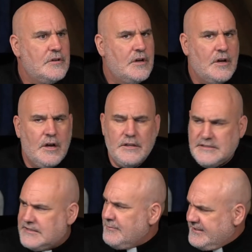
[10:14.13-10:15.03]
Does
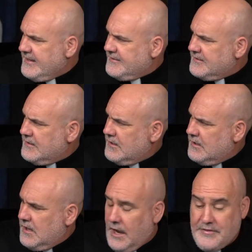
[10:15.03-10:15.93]
this make sense?
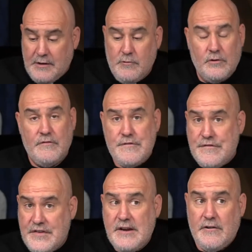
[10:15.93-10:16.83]
And they were
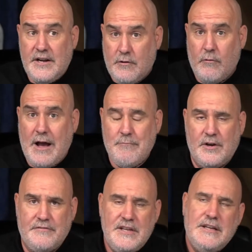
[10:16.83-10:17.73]
very
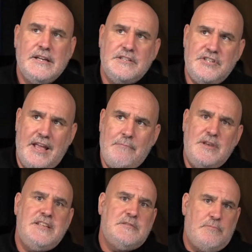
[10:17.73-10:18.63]
cooperative.
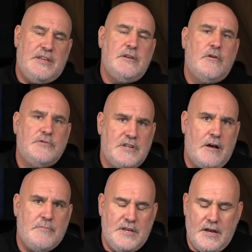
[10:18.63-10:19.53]
Japanese
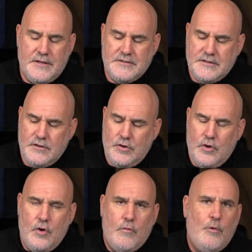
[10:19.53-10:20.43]
POWs
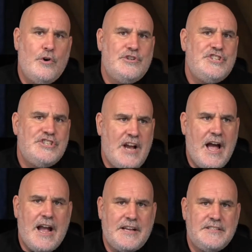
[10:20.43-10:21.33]
were
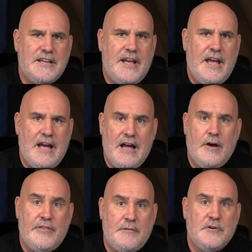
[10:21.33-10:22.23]
shocked at
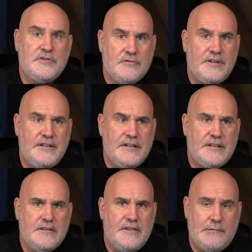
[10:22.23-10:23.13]
how they were
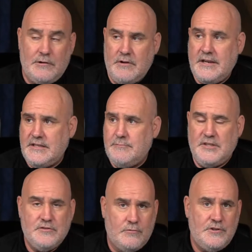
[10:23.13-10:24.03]
treated. They were ready to be
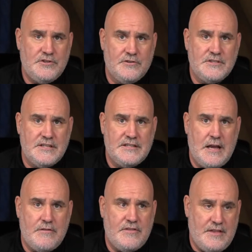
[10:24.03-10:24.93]
tortured to
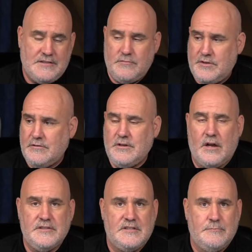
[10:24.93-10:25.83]
death. That's what their
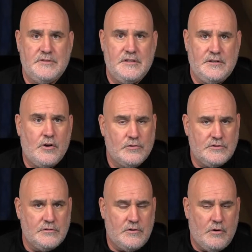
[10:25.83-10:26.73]
customs and
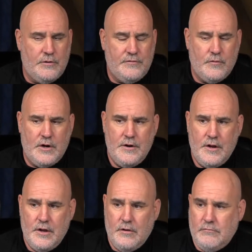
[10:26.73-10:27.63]
culture called for.
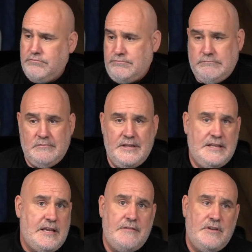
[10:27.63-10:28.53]
We
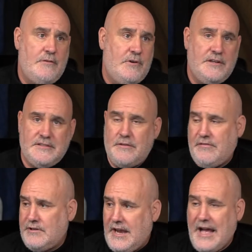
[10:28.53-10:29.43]
gave you,
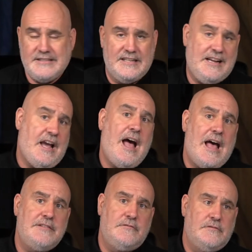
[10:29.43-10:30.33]
3 hots and a
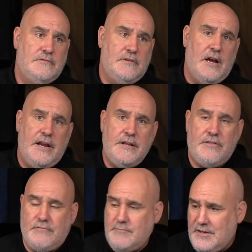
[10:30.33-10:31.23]
cot, right?
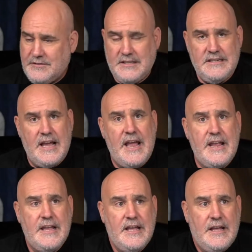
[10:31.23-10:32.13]
3 meals a
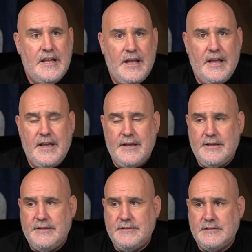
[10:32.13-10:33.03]
day
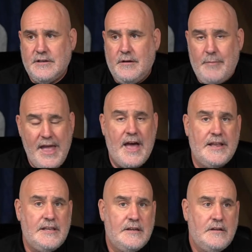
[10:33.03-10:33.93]
and a
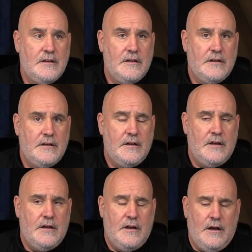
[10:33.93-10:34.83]
bed.
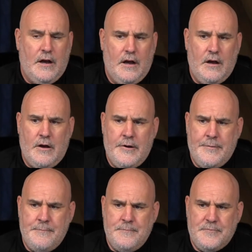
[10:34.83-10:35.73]

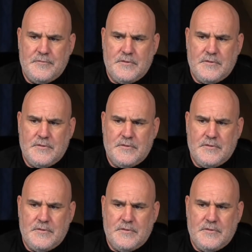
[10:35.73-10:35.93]
And